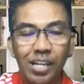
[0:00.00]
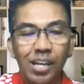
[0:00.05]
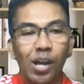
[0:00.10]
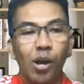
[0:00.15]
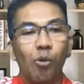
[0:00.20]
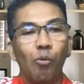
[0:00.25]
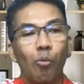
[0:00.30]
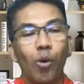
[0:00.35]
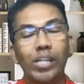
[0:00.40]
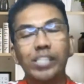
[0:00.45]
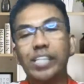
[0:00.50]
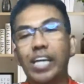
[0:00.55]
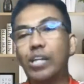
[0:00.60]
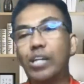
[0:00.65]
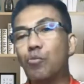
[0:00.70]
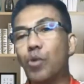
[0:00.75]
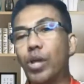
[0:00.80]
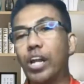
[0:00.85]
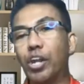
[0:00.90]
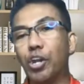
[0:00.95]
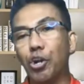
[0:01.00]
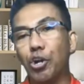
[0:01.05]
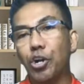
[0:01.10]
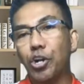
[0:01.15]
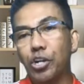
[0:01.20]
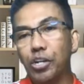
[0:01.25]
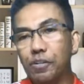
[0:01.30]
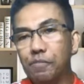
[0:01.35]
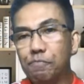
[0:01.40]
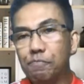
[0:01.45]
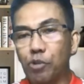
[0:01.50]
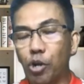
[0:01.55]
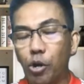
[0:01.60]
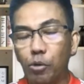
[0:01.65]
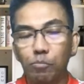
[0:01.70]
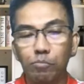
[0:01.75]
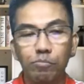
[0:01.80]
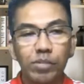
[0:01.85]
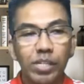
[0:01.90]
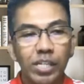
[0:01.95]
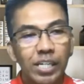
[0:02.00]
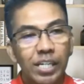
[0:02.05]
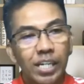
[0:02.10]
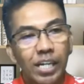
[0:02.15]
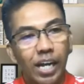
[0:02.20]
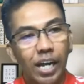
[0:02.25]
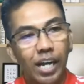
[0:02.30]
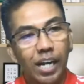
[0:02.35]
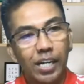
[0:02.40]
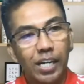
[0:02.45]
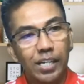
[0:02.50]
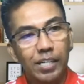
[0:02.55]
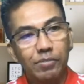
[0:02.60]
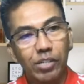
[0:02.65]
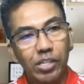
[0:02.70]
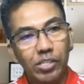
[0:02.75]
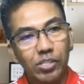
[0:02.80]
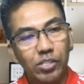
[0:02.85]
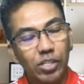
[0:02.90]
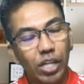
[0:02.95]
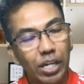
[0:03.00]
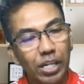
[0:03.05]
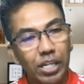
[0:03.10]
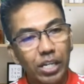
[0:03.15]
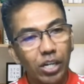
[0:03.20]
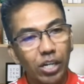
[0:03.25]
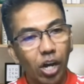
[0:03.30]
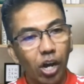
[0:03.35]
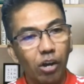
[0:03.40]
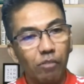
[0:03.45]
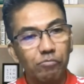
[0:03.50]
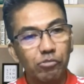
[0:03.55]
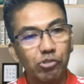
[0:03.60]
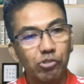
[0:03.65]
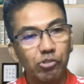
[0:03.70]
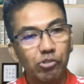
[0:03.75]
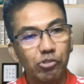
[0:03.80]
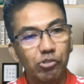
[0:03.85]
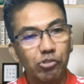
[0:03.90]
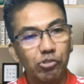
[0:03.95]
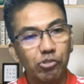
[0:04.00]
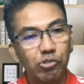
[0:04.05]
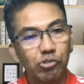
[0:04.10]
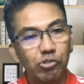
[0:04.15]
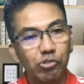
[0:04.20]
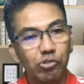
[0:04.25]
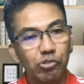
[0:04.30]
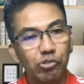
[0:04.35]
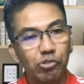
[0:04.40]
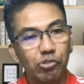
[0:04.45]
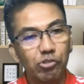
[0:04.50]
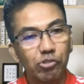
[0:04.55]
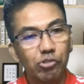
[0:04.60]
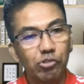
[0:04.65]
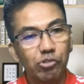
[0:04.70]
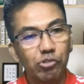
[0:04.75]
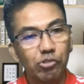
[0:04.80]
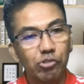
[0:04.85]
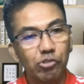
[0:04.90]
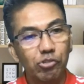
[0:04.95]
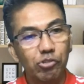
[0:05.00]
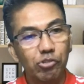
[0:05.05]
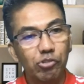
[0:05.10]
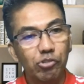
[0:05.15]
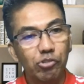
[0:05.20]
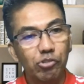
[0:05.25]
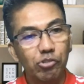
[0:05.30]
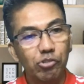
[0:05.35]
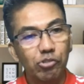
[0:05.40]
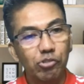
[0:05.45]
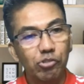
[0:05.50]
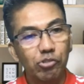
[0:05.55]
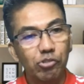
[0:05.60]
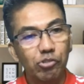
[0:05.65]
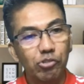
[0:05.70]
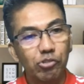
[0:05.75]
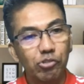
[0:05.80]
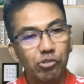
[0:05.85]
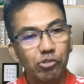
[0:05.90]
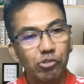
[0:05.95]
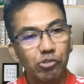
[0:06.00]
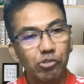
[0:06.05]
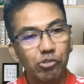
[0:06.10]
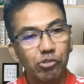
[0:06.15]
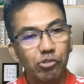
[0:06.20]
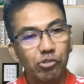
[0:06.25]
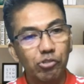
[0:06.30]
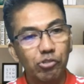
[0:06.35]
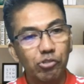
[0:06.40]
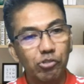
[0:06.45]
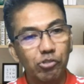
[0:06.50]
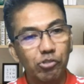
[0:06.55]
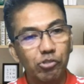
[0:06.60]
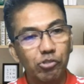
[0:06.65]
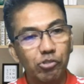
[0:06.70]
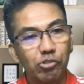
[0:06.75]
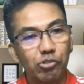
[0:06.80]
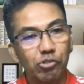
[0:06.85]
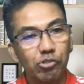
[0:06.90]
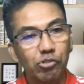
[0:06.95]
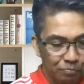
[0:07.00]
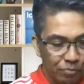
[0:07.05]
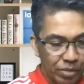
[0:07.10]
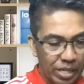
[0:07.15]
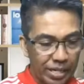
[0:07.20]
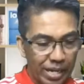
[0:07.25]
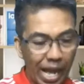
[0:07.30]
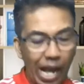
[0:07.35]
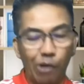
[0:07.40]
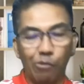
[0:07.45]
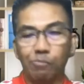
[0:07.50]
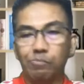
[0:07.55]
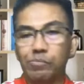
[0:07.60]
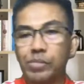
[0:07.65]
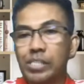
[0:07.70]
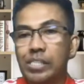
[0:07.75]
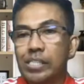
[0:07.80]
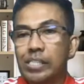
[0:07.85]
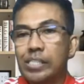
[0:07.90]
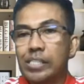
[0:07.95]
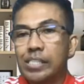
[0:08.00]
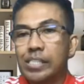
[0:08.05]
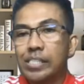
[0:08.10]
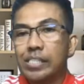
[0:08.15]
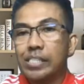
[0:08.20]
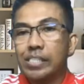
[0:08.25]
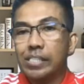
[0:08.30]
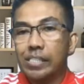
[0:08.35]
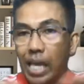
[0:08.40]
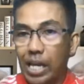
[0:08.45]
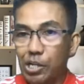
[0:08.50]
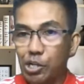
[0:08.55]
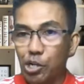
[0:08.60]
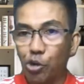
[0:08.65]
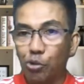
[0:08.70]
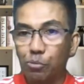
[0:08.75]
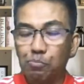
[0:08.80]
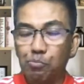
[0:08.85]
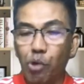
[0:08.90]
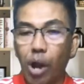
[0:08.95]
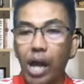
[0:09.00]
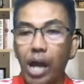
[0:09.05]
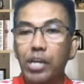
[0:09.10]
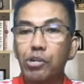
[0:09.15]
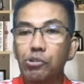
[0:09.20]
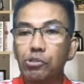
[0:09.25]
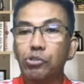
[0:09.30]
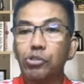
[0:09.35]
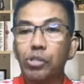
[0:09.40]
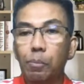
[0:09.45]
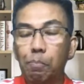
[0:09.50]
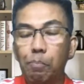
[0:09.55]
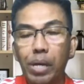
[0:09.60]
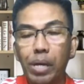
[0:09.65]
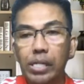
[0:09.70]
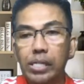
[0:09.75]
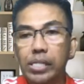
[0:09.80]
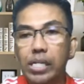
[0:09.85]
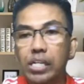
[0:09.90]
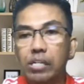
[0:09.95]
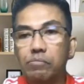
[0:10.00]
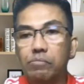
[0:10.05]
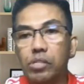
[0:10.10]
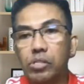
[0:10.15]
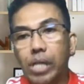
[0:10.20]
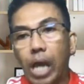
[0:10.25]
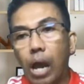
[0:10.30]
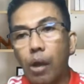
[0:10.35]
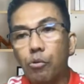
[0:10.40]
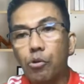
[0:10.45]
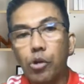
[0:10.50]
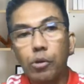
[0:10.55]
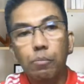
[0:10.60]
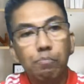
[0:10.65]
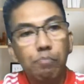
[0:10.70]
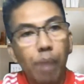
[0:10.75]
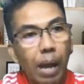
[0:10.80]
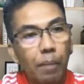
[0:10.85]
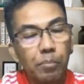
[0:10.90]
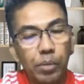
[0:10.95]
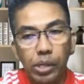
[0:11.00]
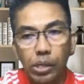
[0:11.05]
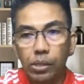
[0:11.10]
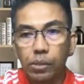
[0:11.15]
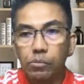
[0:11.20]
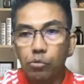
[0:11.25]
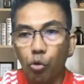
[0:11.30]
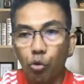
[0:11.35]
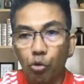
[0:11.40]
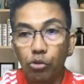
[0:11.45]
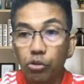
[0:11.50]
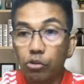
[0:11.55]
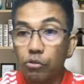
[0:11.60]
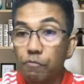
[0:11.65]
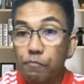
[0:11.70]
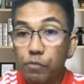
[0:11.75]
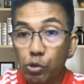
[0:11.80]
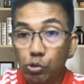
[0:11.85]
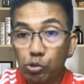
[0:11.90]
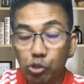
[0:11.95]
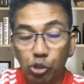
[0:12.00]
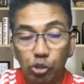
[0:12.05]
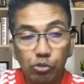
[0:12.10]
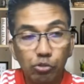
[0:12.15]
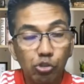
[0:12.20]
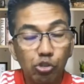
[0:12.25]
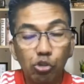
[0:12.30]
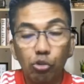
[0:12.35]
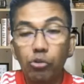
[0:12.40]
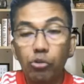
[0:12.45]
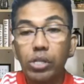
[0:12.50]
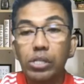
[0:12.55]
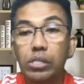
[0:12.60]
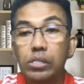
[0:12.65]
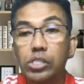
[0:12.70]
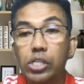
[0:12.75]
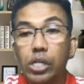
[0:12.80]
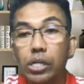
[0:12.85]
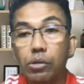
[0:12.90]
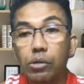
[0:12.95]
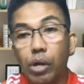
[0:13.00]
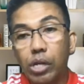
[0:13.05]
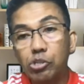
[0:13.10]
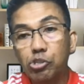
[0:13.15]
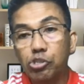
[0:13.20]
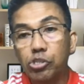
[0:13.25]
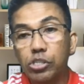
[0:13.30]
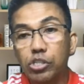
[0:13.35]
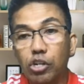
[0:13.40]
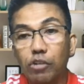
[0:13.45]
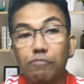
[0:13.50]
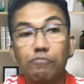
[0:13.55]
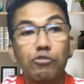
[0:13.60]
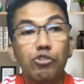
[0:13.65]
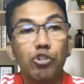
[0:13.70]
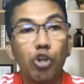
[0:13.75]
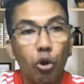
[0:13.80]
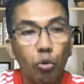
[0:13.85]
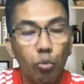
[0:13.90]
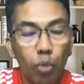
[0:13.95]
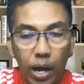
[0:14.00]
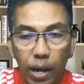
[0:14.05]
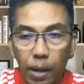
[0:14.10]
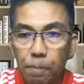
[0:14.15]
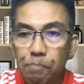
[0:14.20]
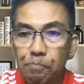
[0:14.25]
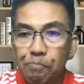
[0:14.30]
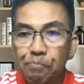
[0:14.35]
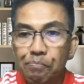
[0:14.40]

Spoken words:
What can we learn from the study of Genesis 11 regarding the Tower of Babel? Now, take note, prior to the building of the Tower of Babel or confusion during the generation of Noah,